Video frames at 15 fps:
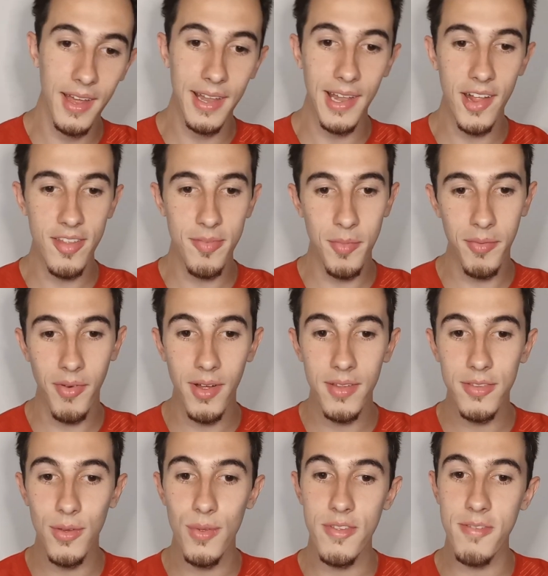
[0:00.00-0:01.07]
Let's move
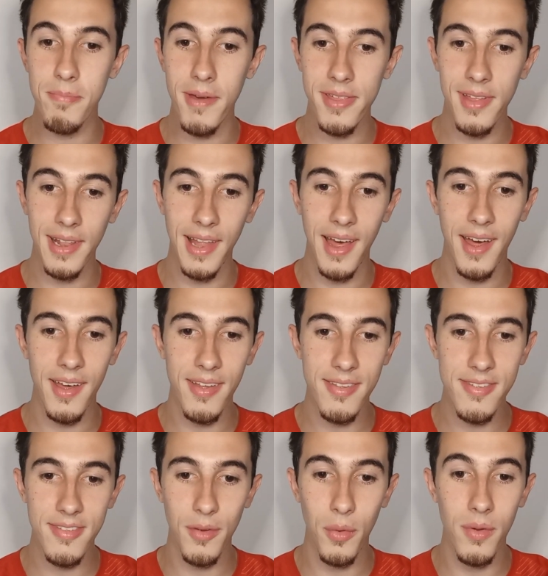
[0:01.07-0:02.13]
on to
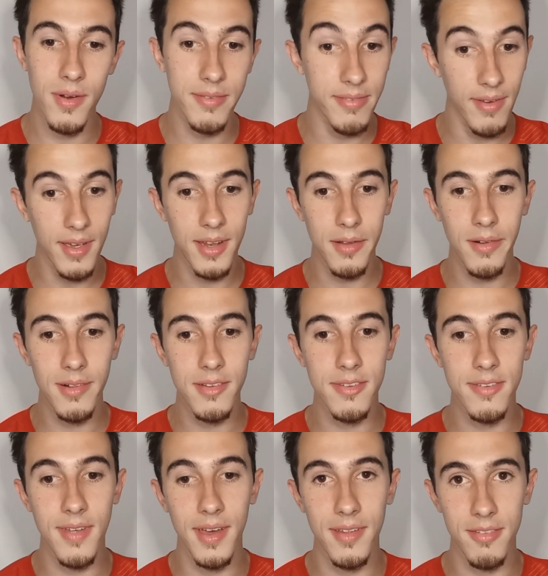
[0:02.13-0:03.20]
specialized or technical
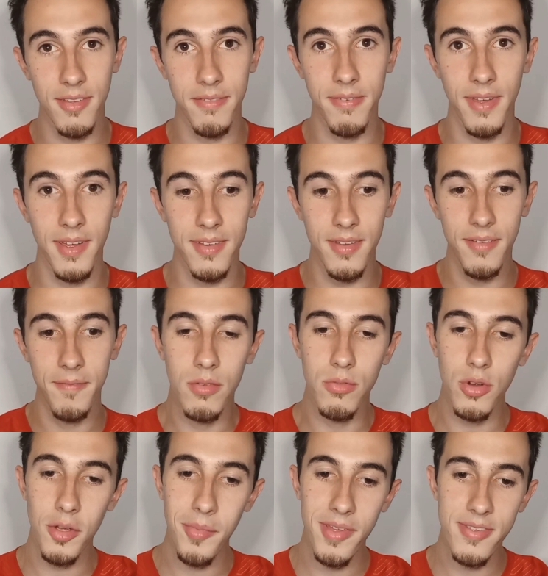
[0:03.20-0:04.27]
scientific.
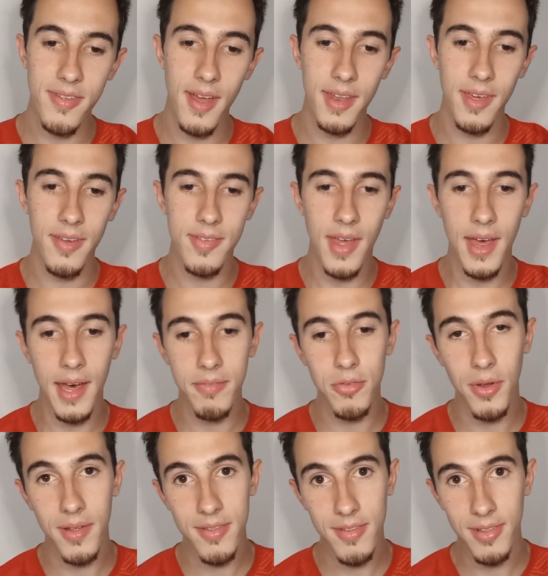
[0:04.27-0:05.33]
During my studies, I have
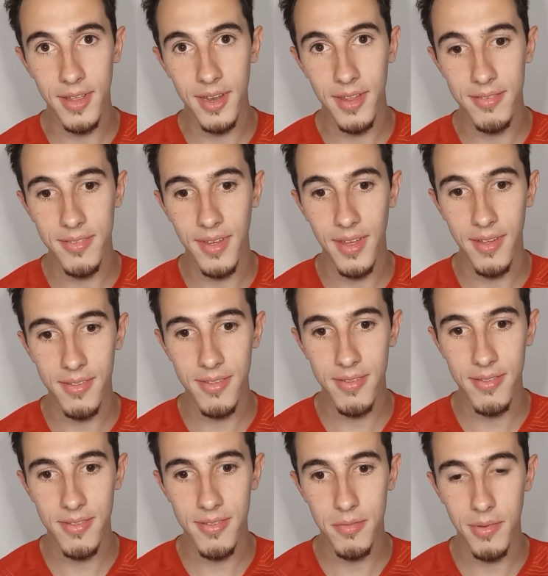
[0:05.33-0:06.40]
translated
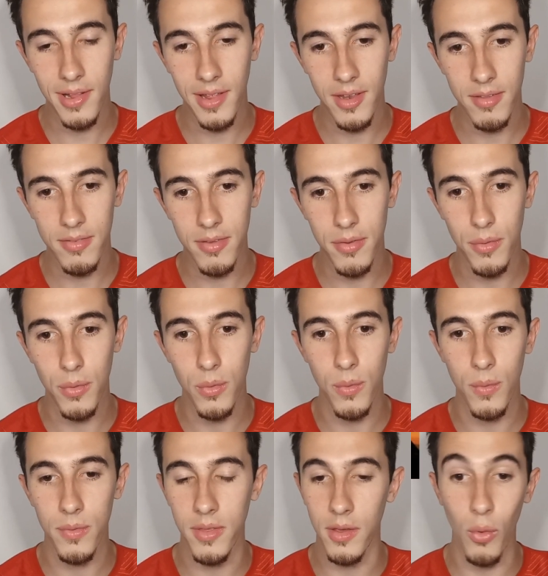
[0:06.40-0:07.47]
texts related
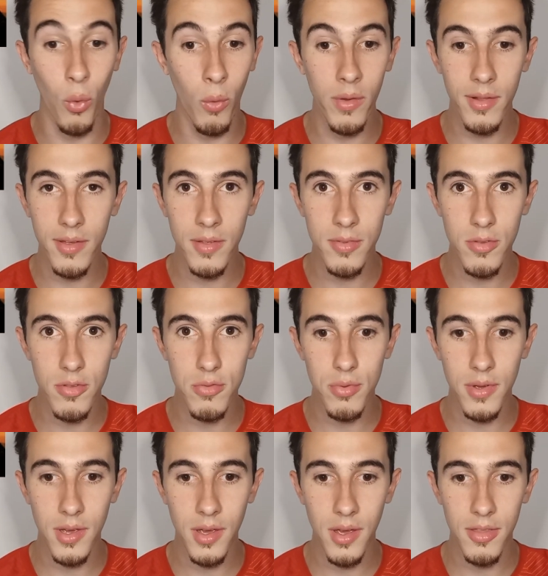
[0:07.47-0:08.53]
to the oil
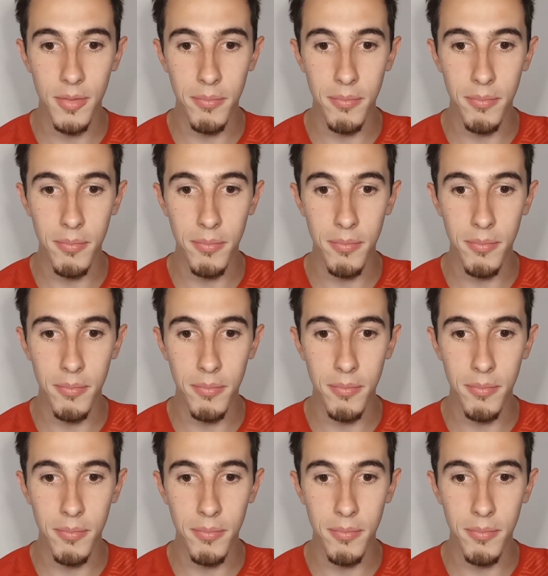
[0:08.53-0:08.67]
industry, the